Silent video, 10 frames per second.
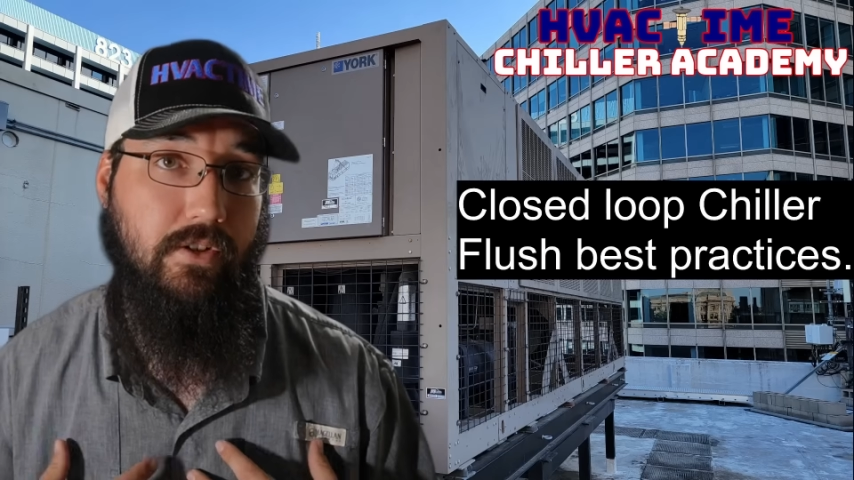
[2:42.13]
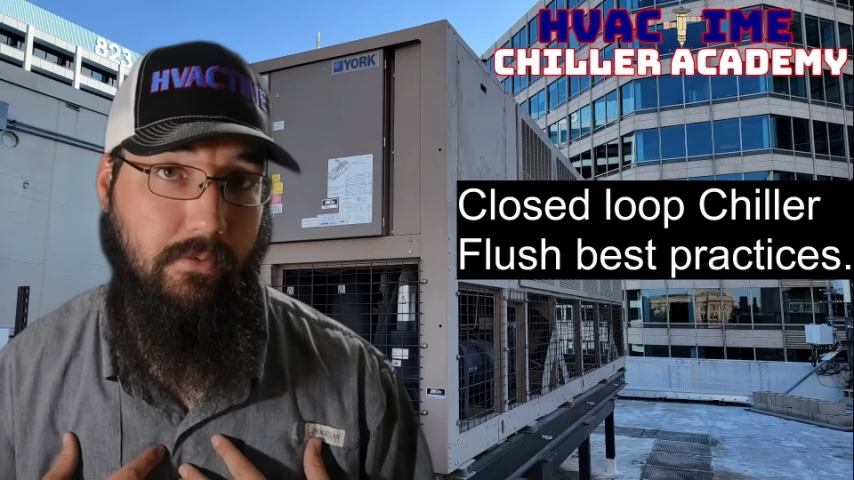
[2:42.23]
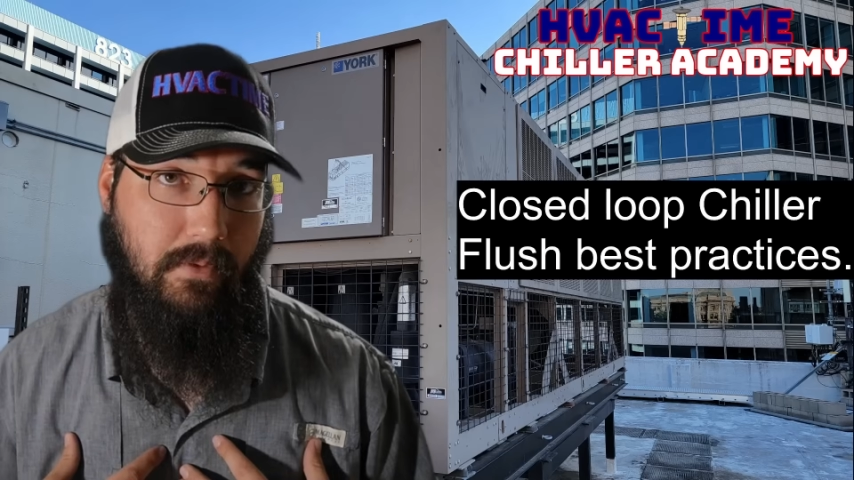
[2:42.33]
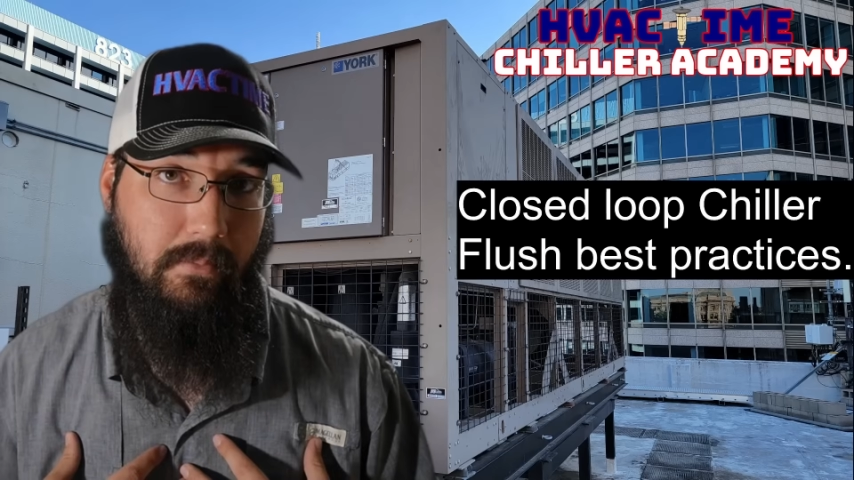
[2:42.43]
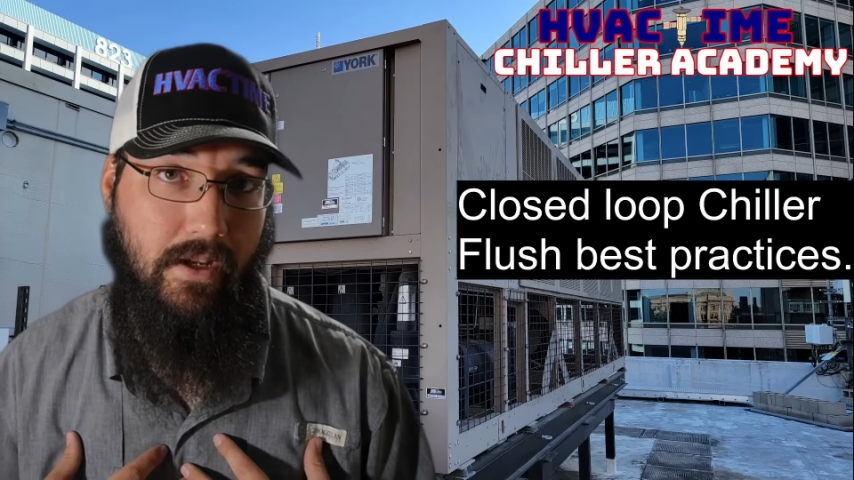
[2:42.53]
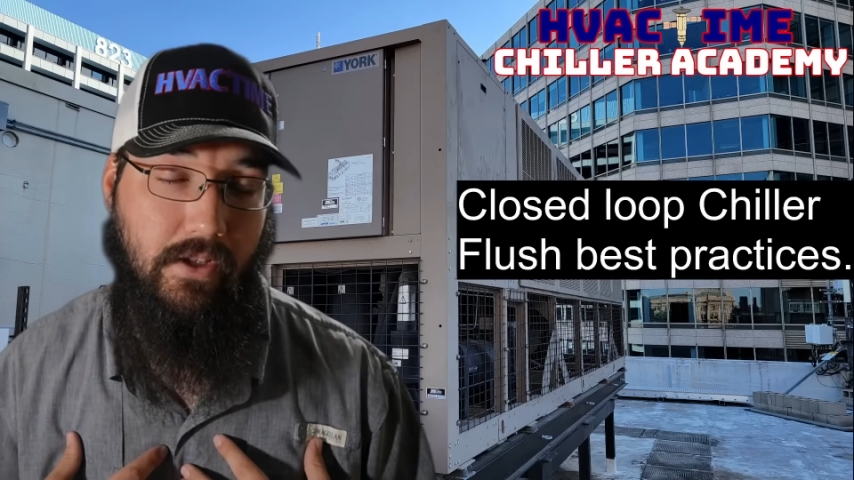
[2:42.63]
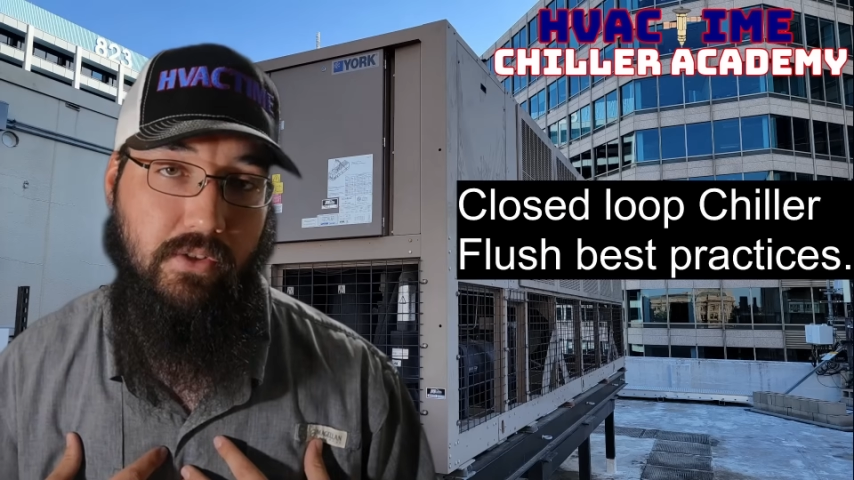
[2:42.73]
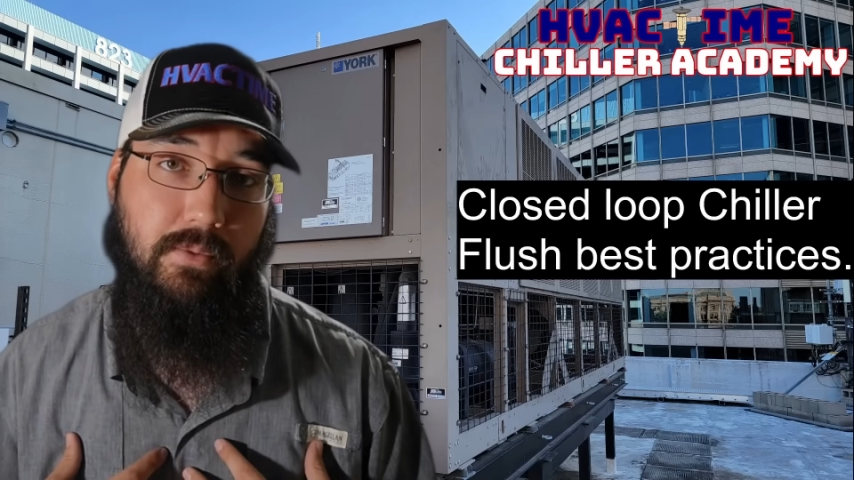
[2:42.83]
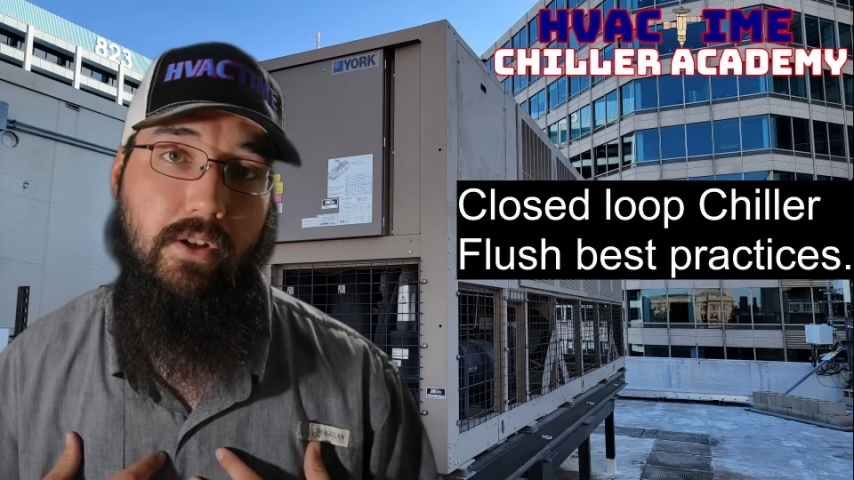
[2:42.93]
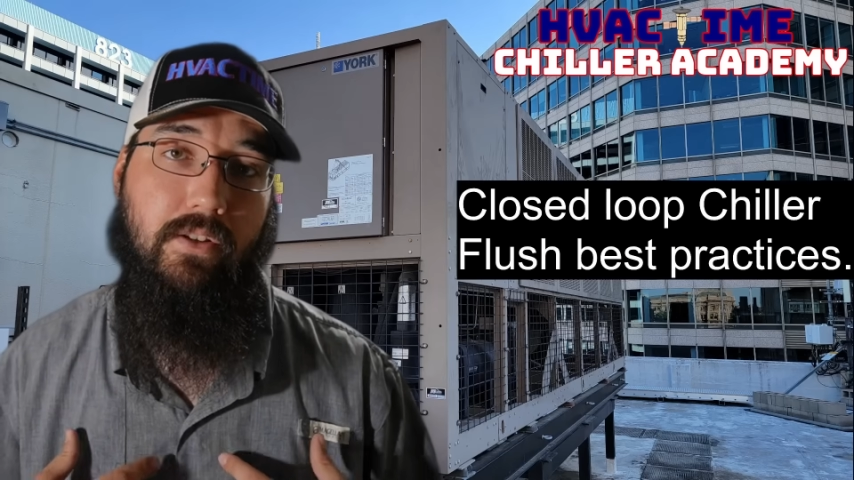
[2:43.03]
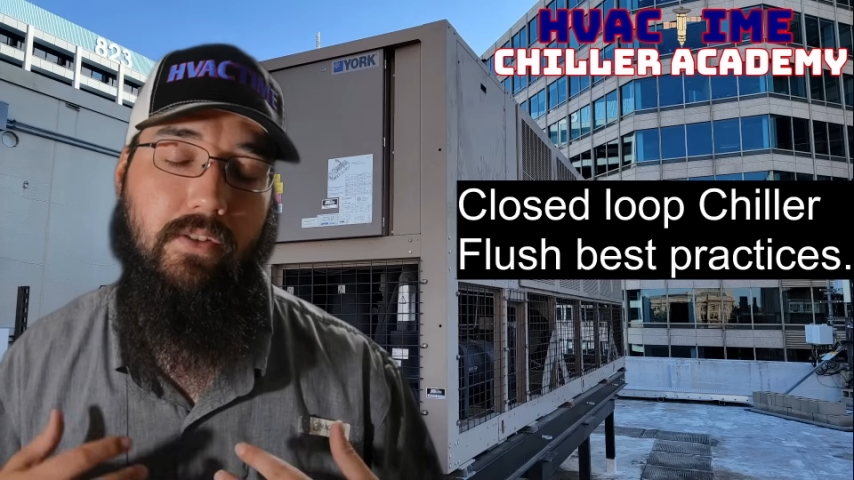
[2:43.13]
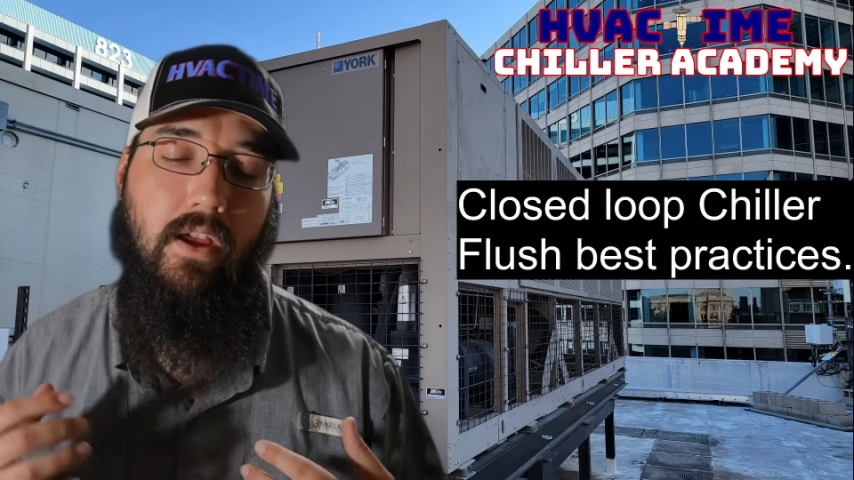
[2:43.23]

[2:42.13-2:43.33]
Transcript: has been my experience.